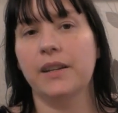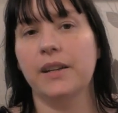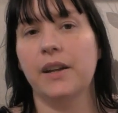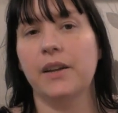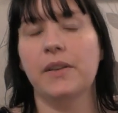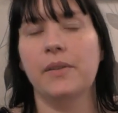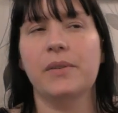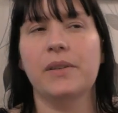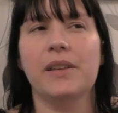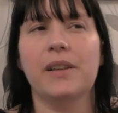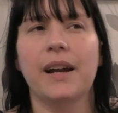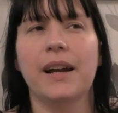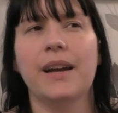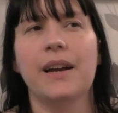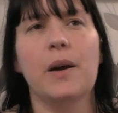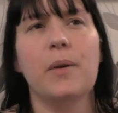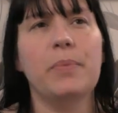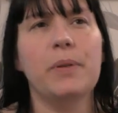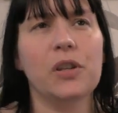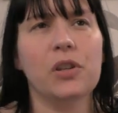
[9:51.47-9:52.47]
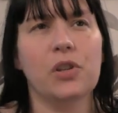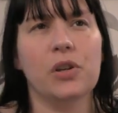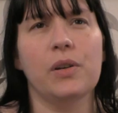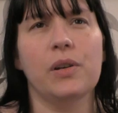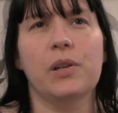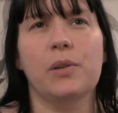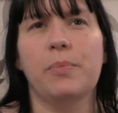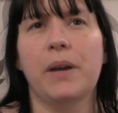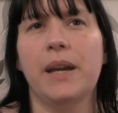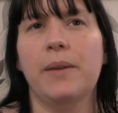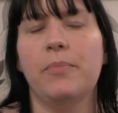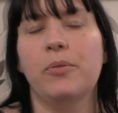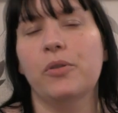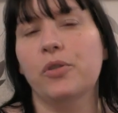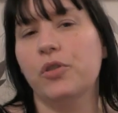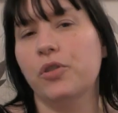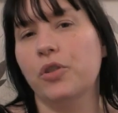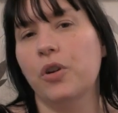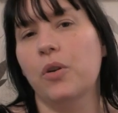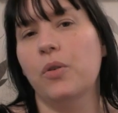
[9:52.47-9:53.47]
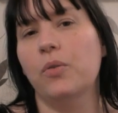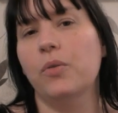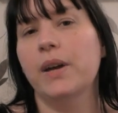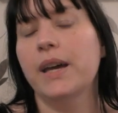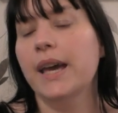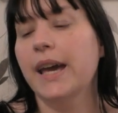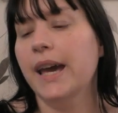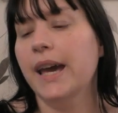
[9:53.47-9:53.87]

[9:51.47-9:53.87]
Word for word: You know, there was like a couple of Jewish people at school,